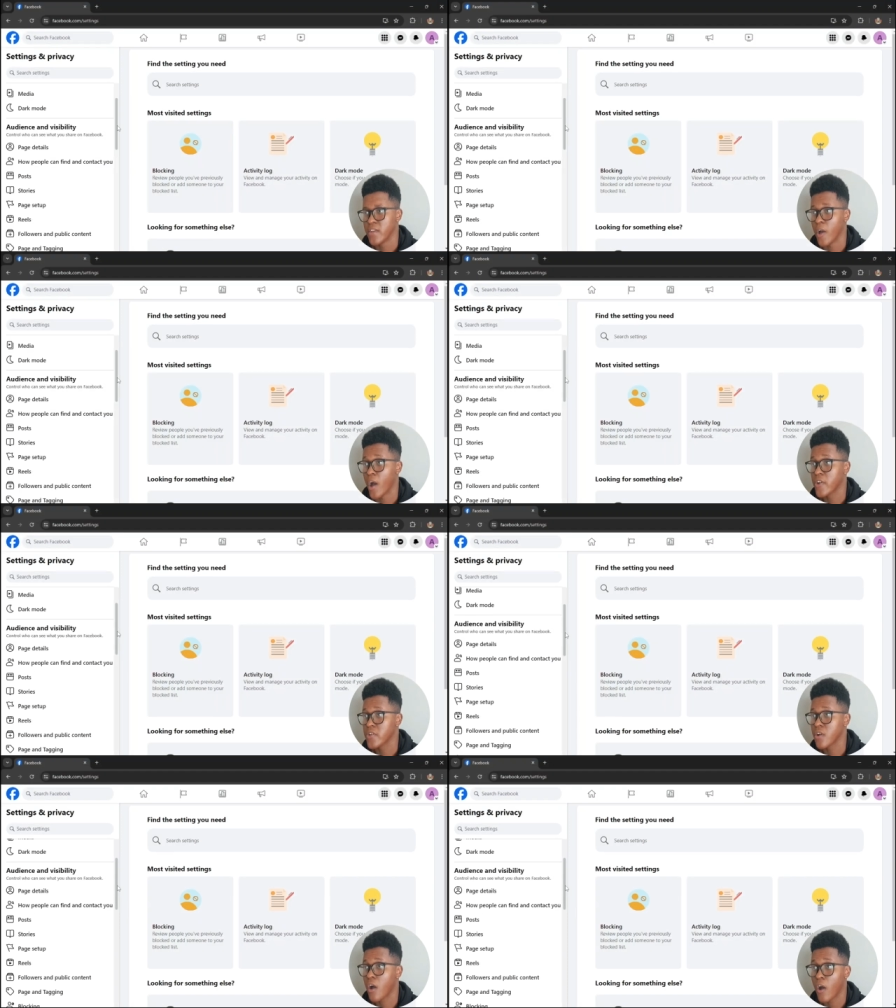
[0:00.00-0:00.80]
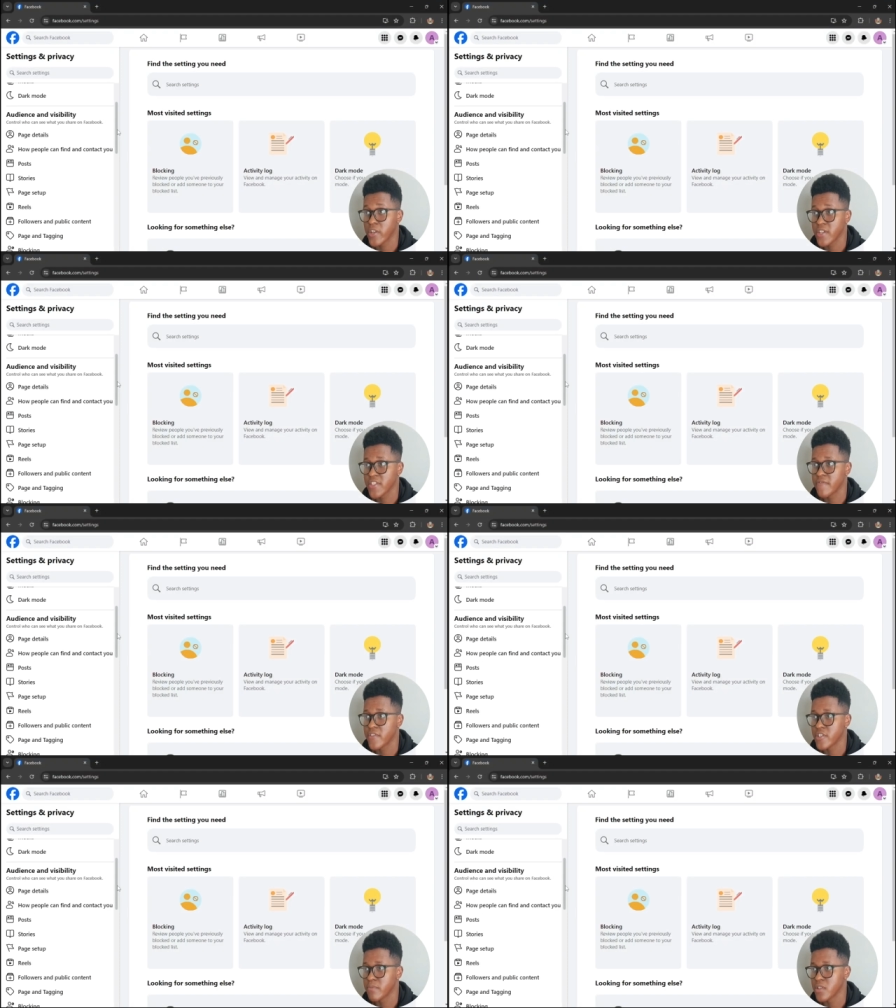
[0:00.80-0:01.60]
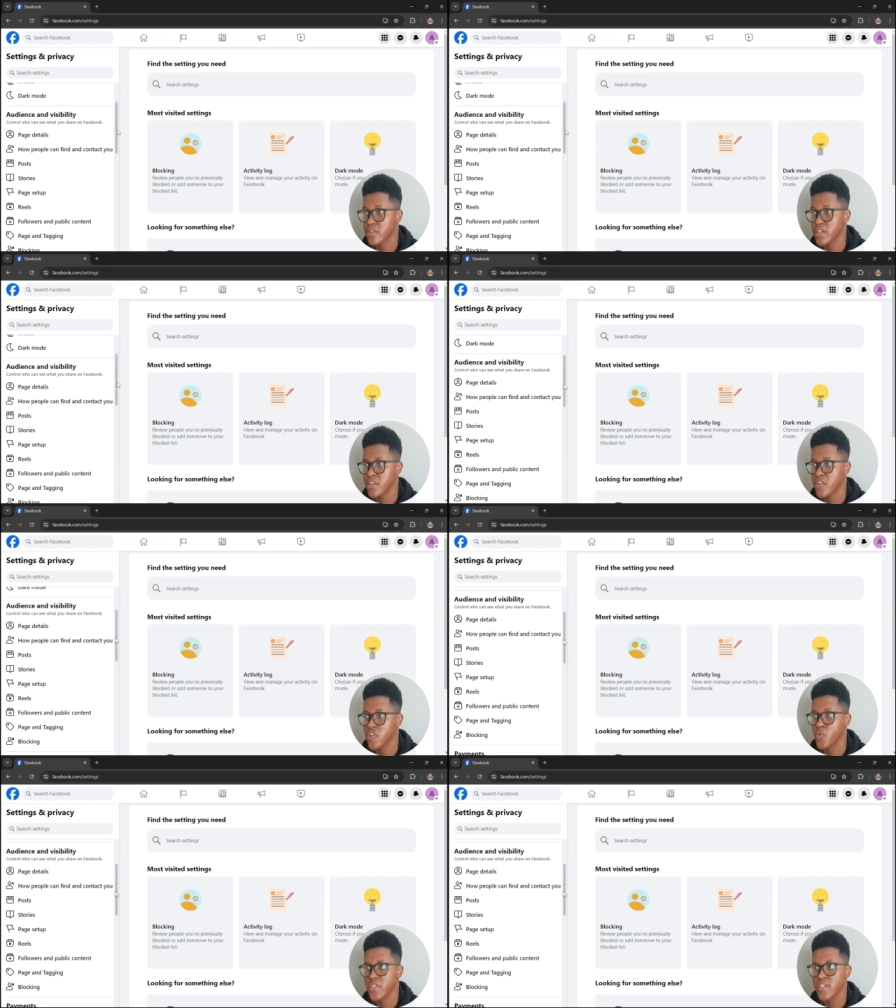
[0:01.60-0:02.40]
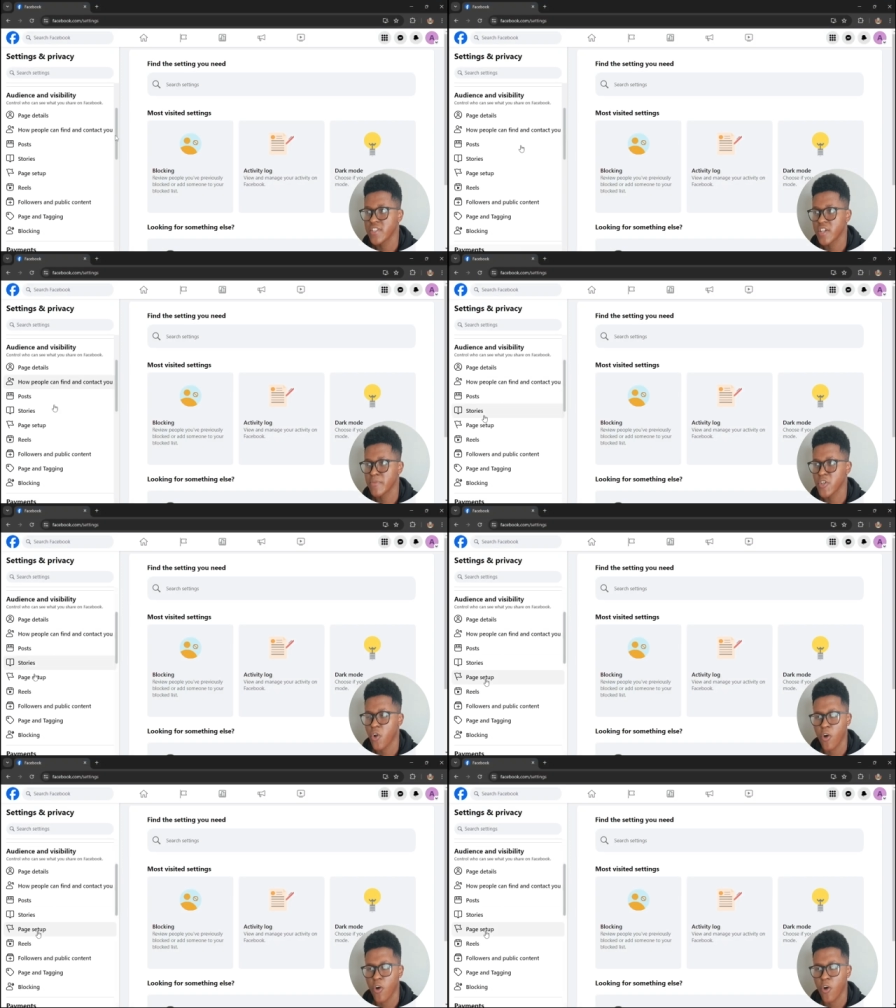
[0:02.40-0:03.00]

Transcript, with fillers: Now under audience and visibility, you will see something